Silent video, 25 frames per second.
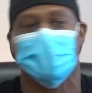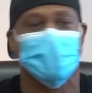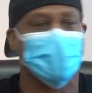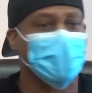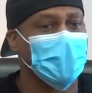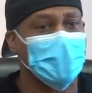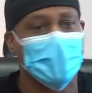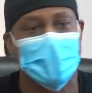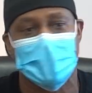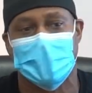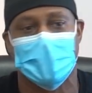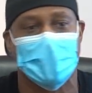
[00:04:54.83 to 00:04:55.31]
to
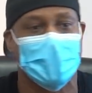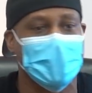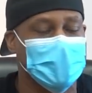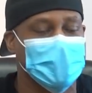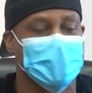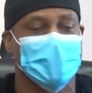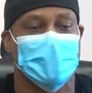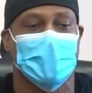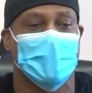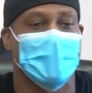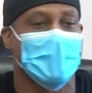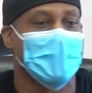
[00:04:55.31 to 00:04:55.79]
show you the
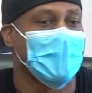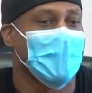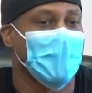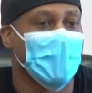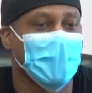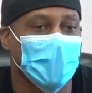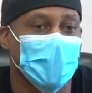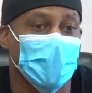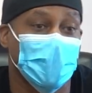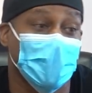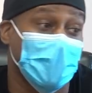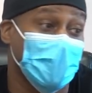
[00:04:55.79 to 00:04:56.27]
case. And
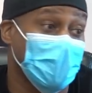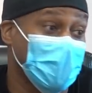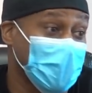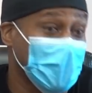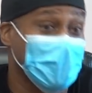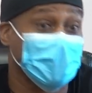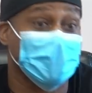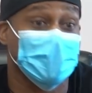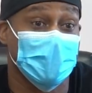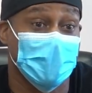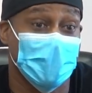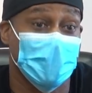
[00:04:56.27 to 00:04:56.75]
so I
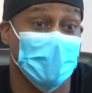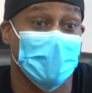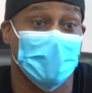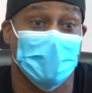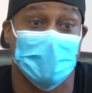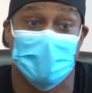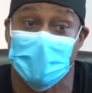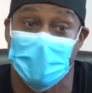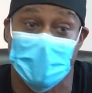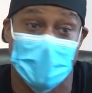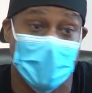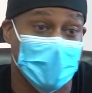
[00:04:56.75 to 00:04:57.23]
brought them
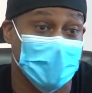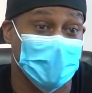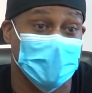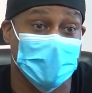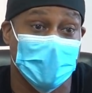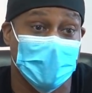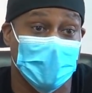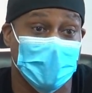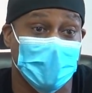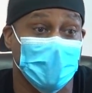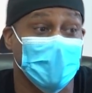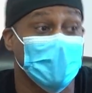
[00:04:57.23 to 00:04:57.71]
here from out of
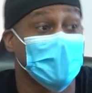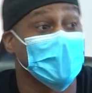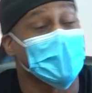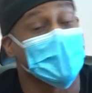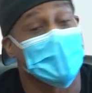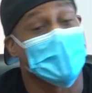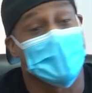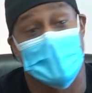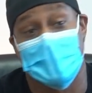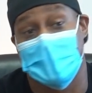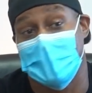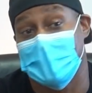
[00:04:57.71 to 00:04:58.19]
town,
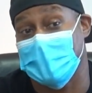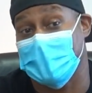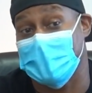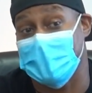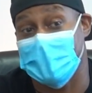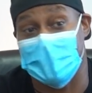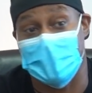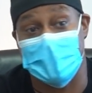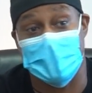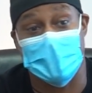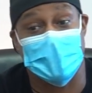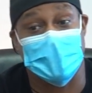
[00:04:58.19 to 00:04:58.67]

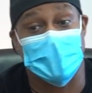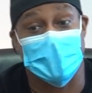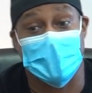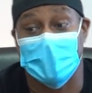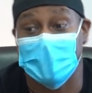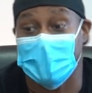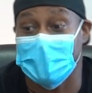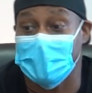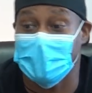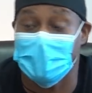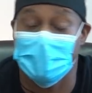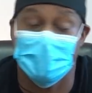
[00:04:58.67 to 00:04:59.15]
and
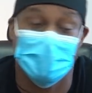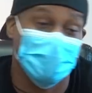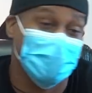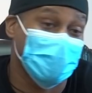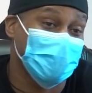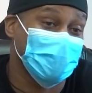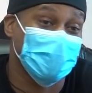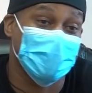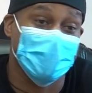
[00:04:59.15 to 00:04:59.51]
um,